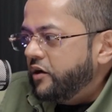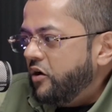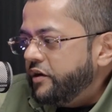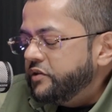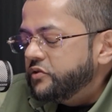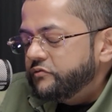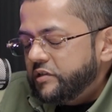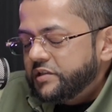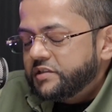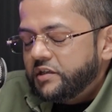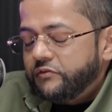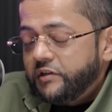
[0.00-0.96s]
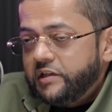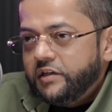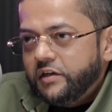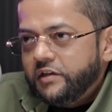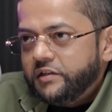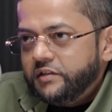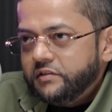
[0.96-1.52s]
got into real estate really
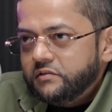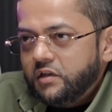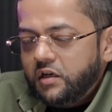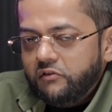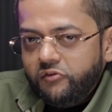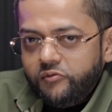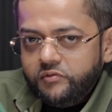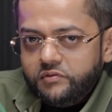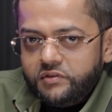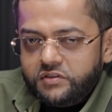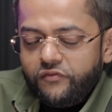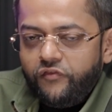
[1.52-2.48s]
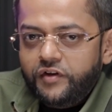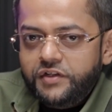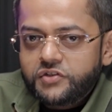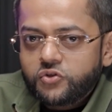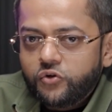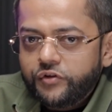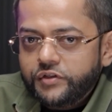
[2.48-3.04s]
early. It's a funny
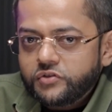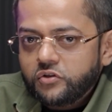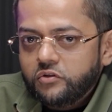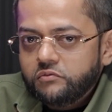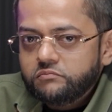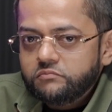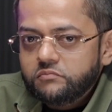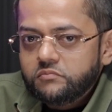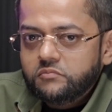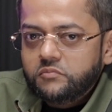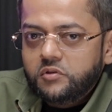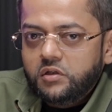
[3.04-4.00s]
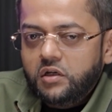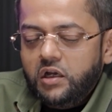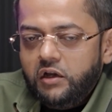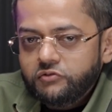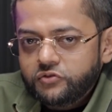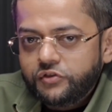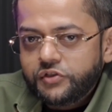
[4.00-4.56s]
story. So I
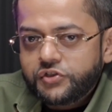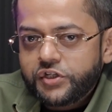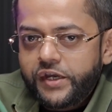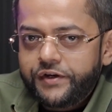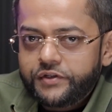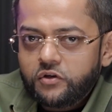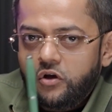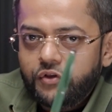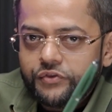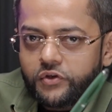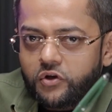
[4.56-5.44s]
was going to share it on the